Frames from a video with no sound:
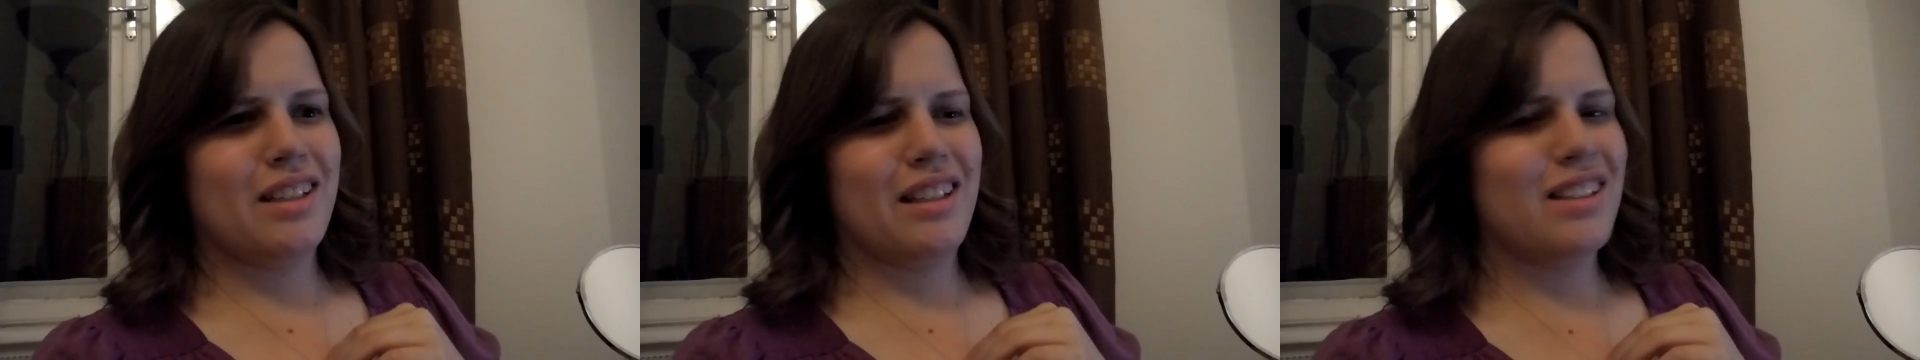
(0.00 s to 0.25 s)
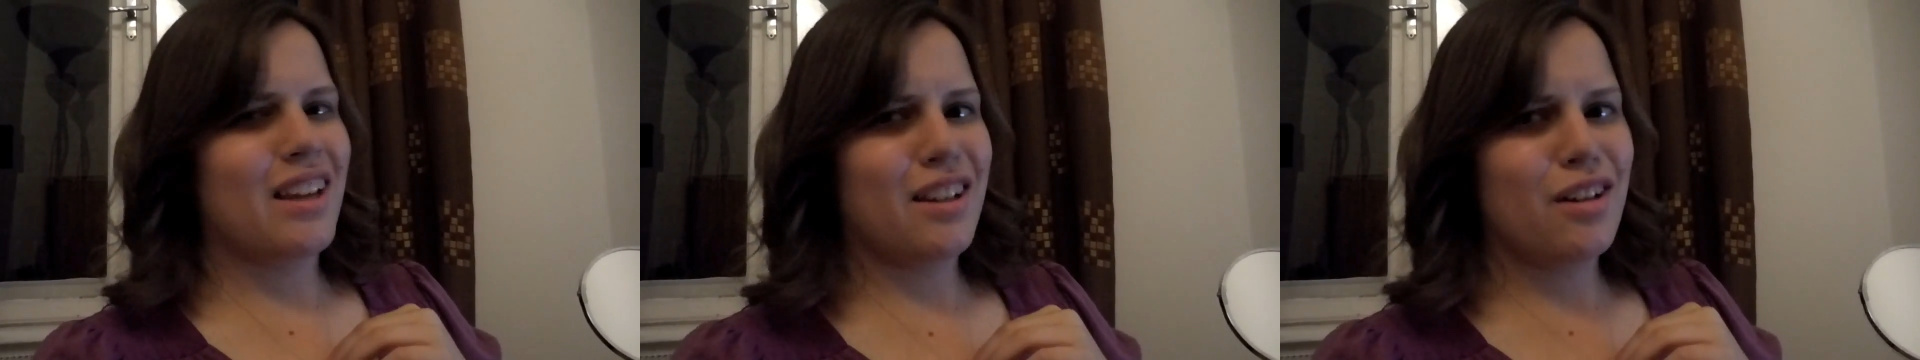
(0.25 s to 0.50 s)
and
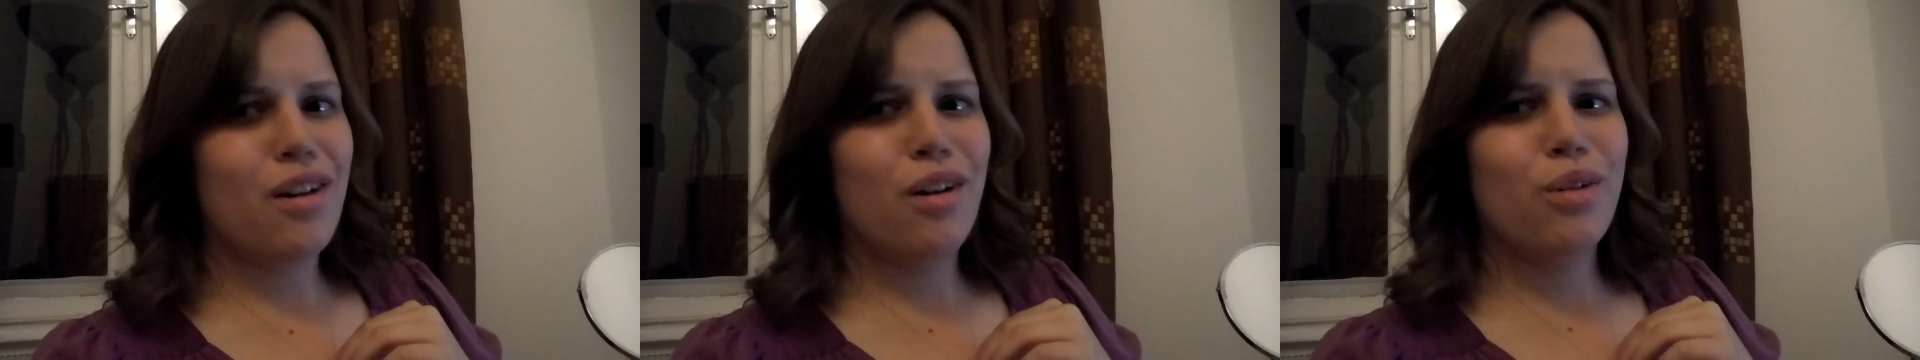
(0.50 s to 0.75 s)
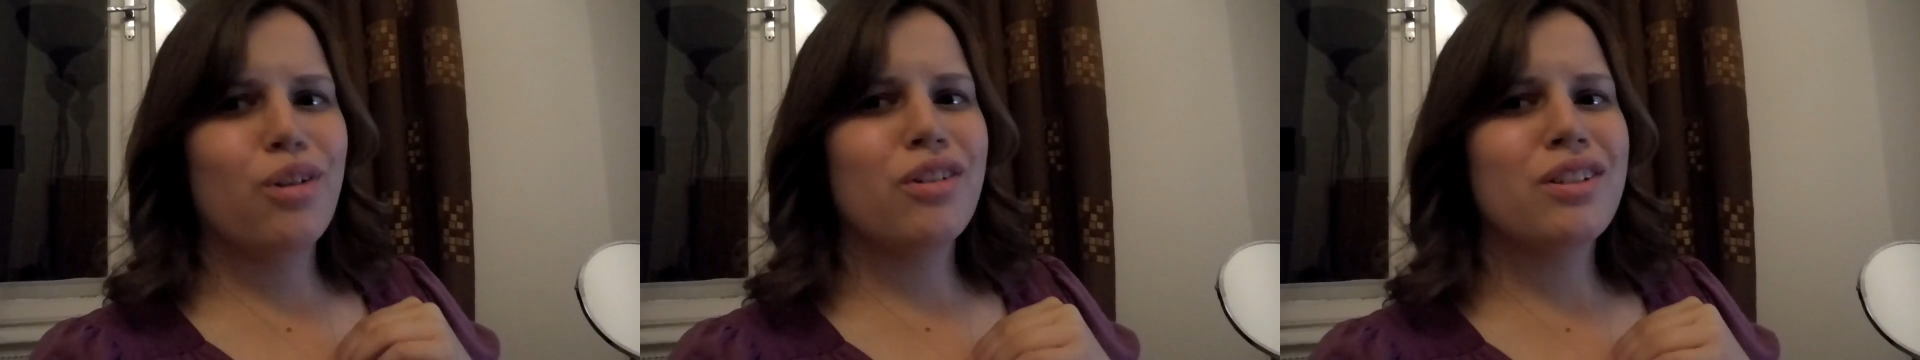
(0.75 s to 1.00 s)
it's like,
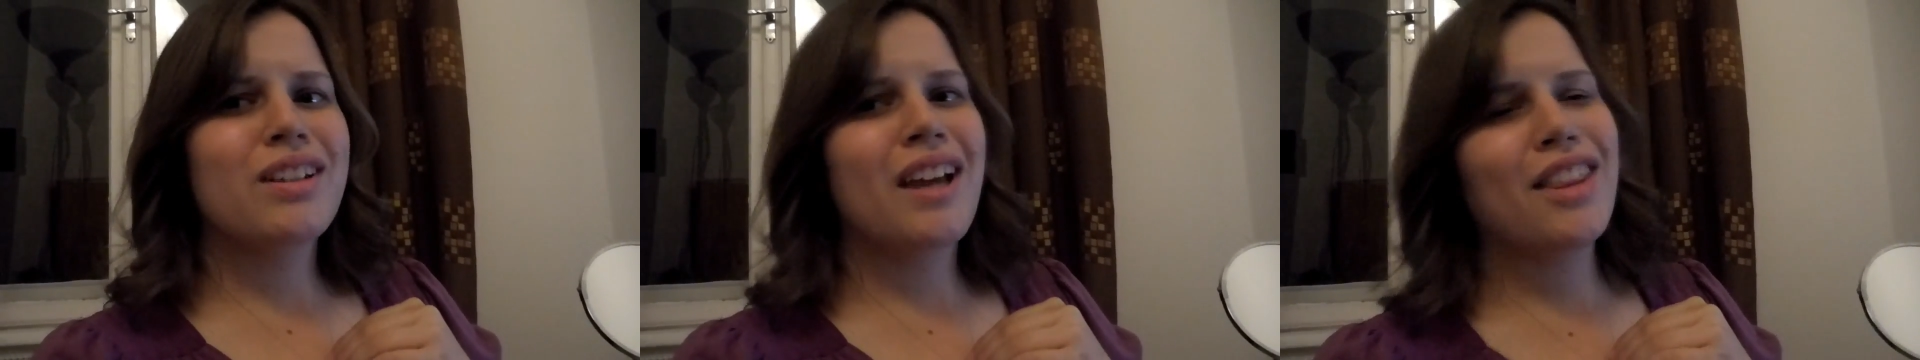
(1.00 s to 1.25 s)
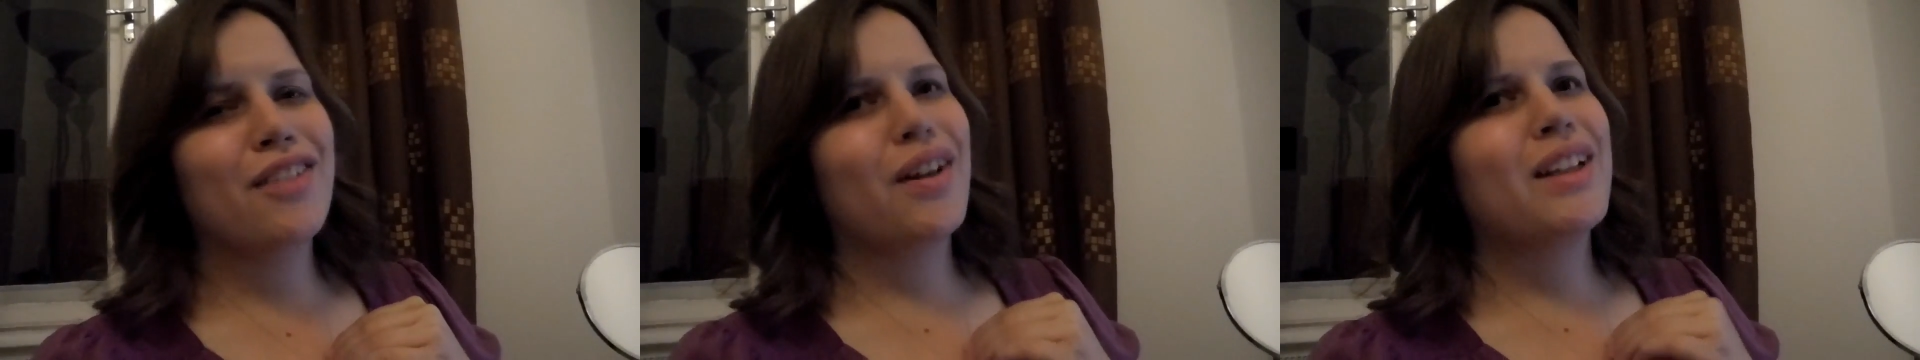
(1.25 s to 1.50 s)
no, you're
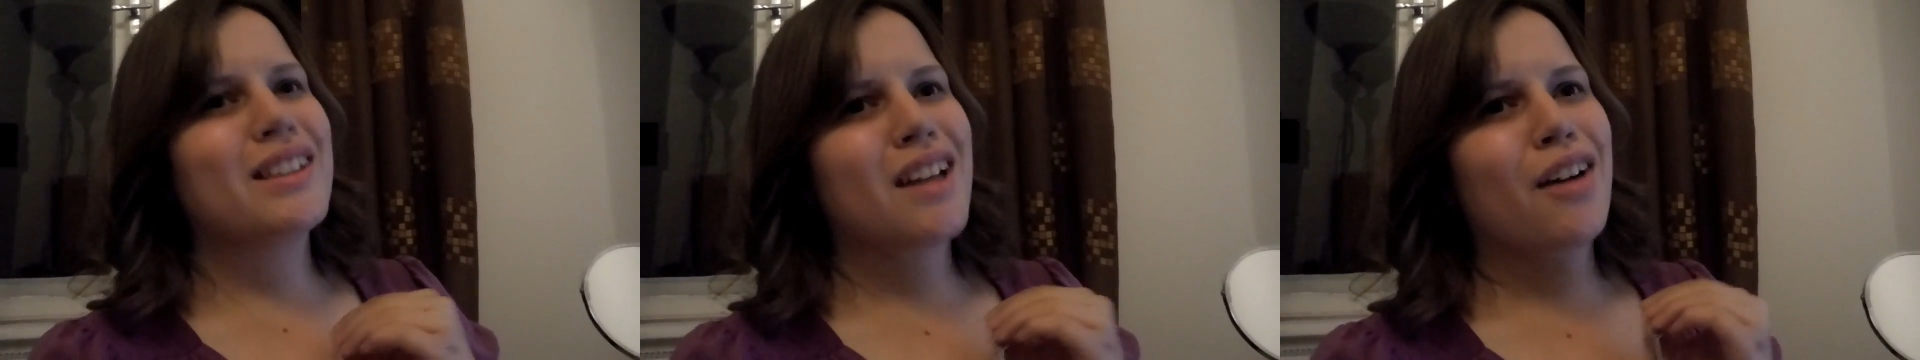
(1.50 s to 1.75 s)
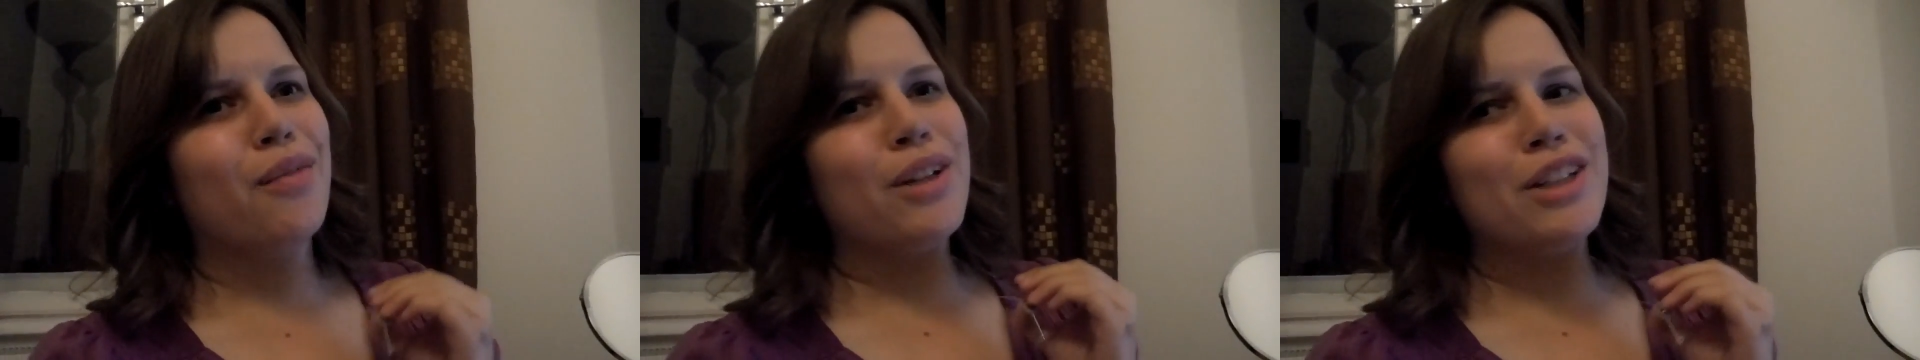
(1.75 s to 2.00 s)
saying the right
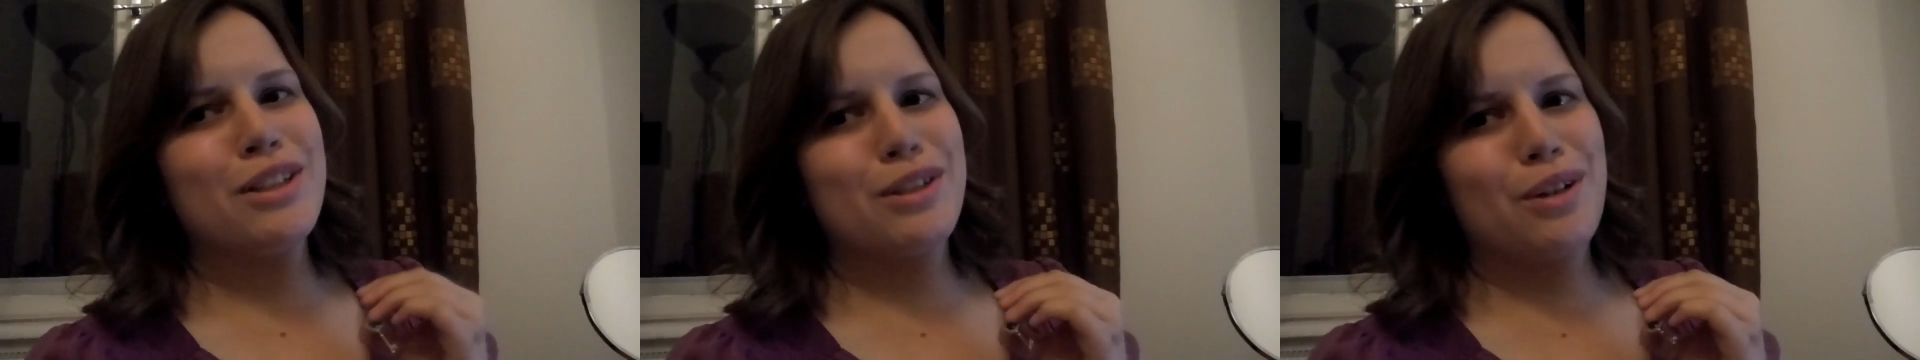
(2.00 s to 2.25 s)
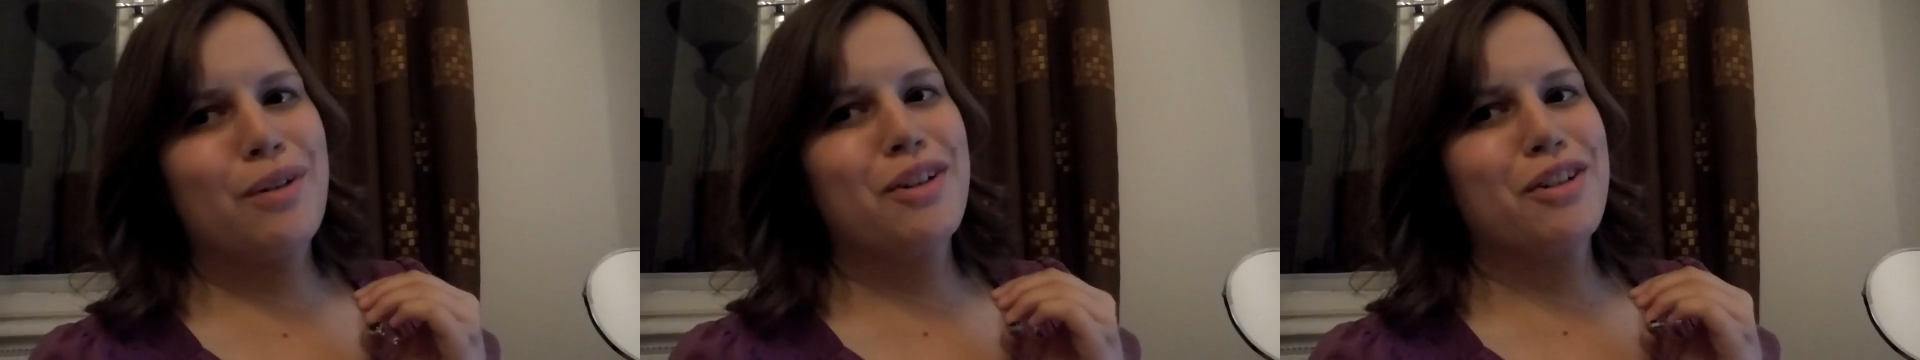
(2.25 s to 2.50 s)
stuff, we
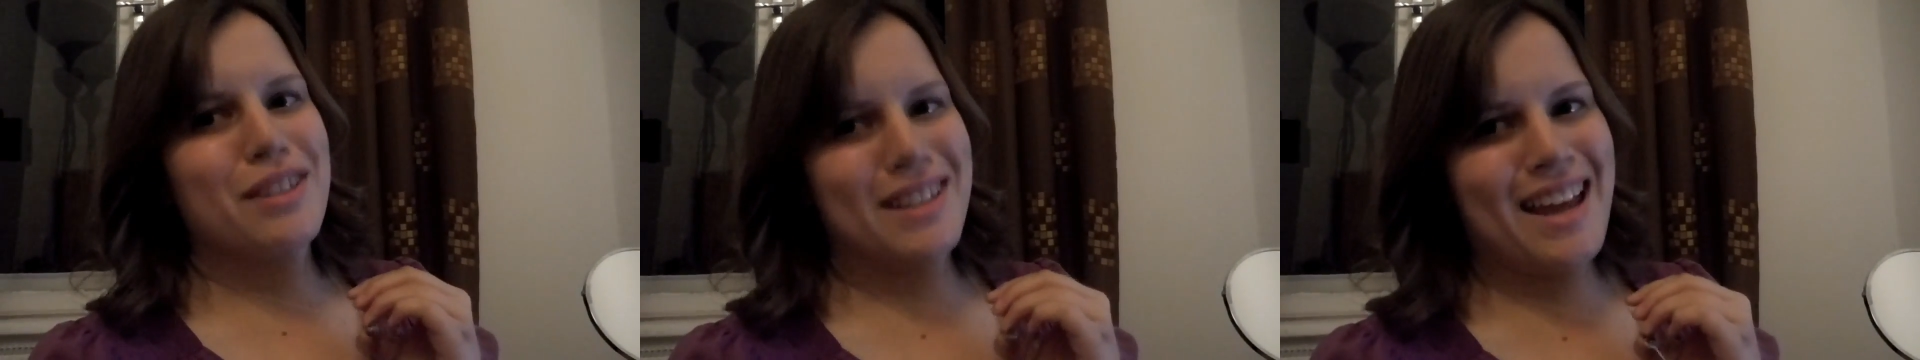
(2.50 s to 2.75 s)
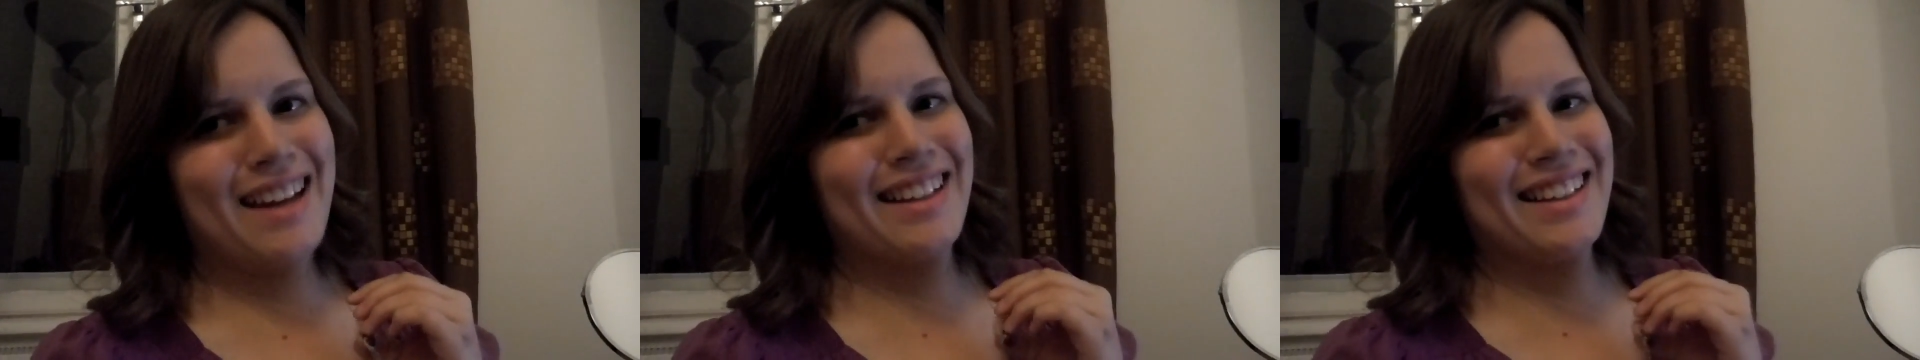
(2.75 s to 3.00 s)
just don't
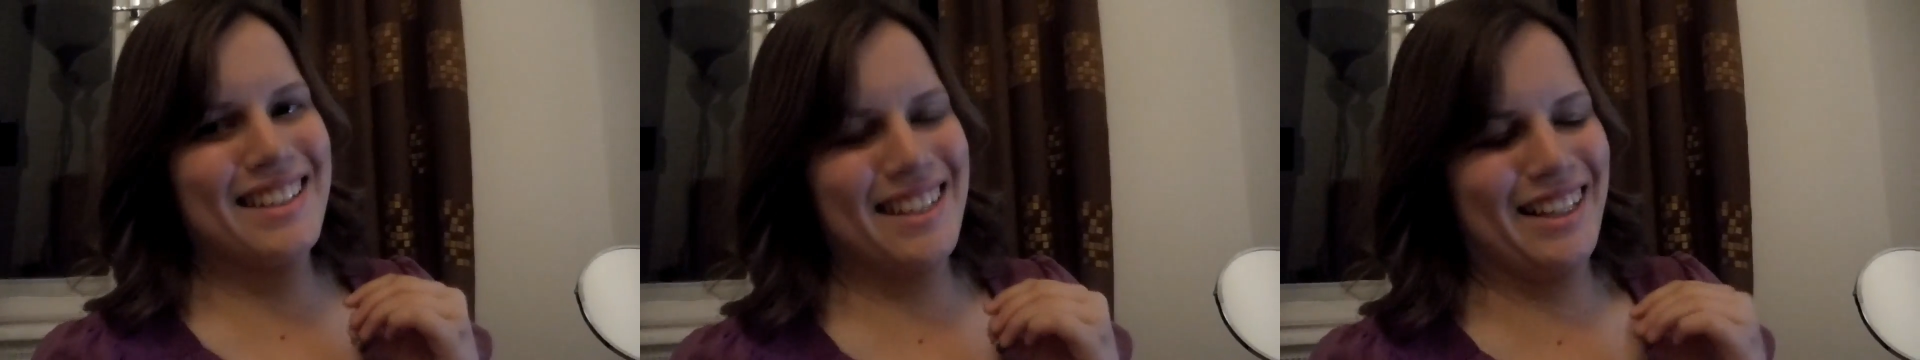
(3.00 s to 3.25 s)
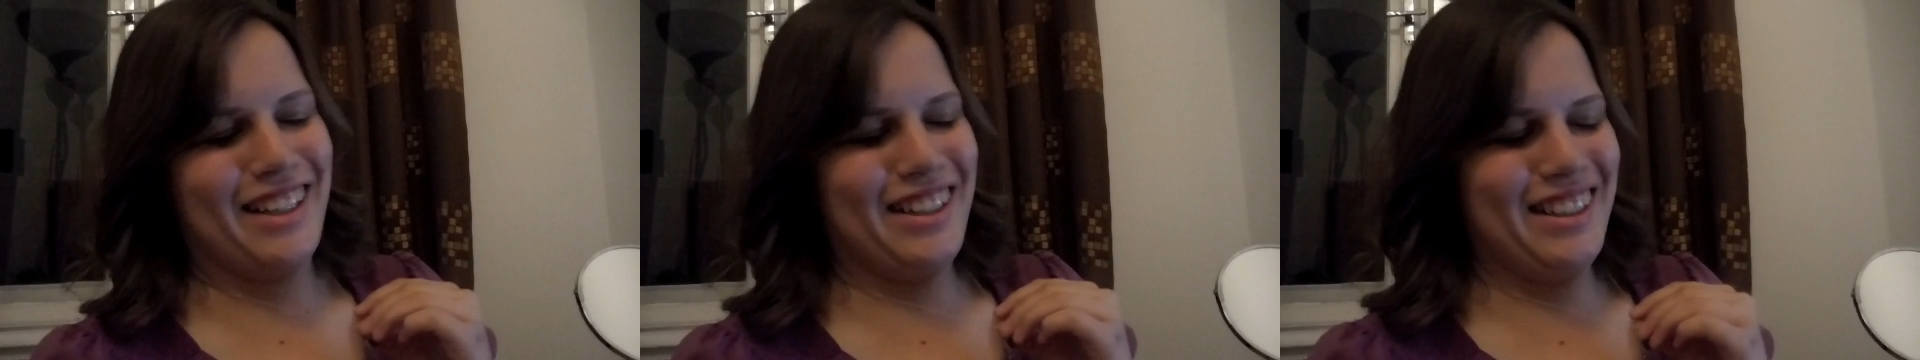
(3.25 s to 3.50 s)
understand it
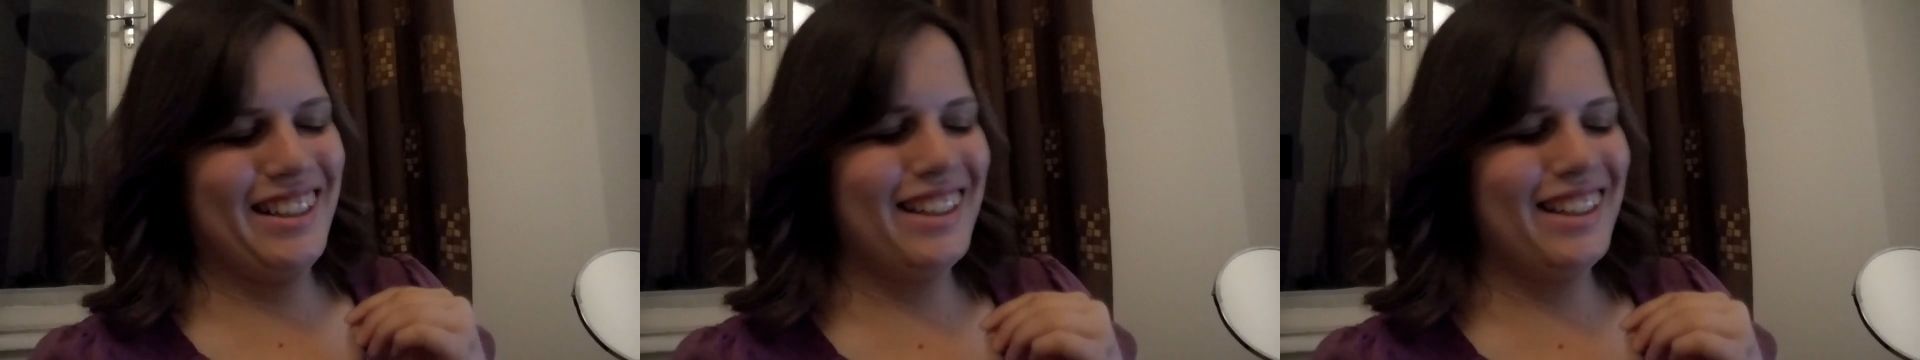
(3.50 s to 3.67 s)
still.